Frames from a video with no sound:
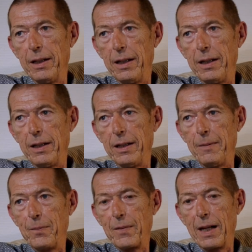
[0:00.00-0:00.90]

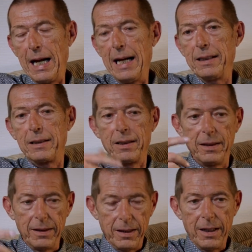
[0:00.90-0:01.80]
and
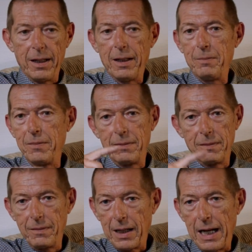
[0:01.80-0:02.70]

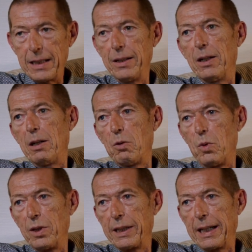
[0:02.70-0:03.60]
Eisenhower
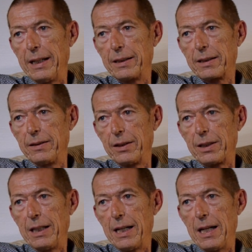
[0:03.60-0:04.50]
warned against the
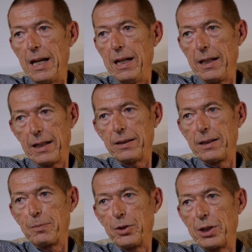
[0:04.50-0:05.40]
CIA, against
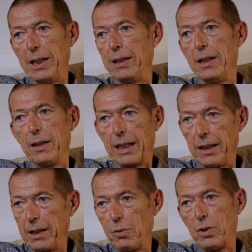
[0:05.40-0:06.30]
this machine.
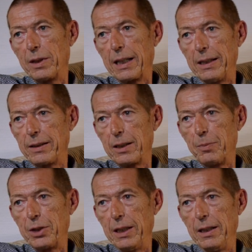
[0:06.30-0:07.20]
Kennedy warned against this
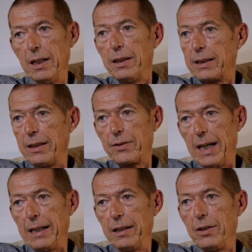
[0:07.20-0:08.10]
machine. Since
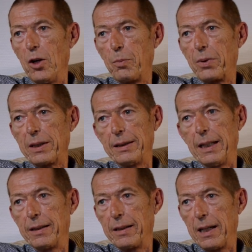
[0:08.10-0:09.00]
then, no
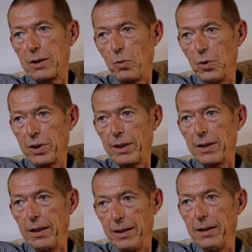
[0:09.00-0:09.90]
president has warned
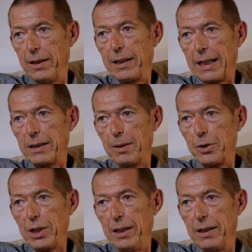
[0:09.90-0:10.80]
against the
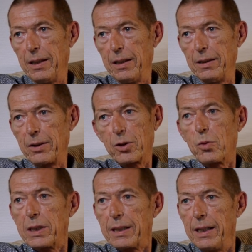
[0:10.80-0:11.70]
machine. So the
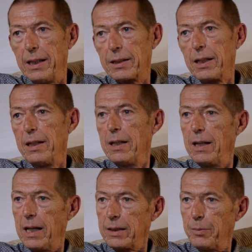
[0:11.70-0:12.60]
question is,
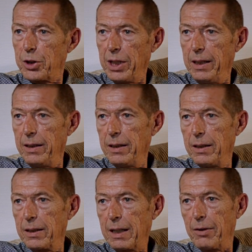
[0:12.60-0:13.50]
has the machine
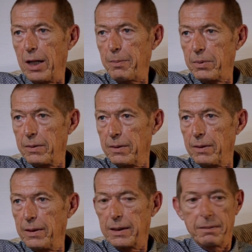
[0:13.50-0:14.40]
given up?
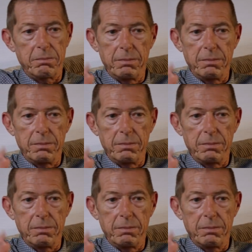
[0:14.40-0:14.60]
Is